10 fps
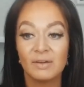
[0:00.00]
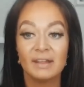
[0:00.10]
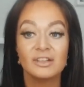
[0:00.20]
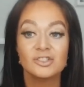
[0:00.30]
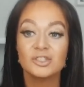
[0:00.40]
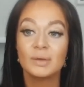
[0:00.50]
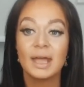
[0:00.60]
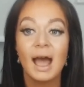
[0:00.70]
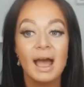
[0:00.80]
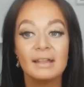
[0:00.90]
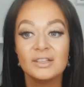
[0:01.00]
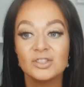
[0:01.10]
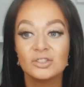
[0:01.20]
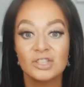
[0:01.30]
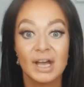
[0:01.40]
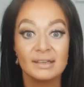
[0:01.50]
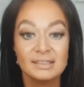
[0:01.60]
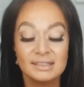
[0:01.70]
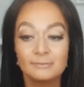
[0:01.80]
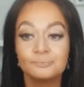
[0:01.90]
violation. So I highly
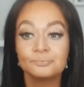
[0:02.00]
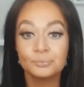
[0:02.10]
suggest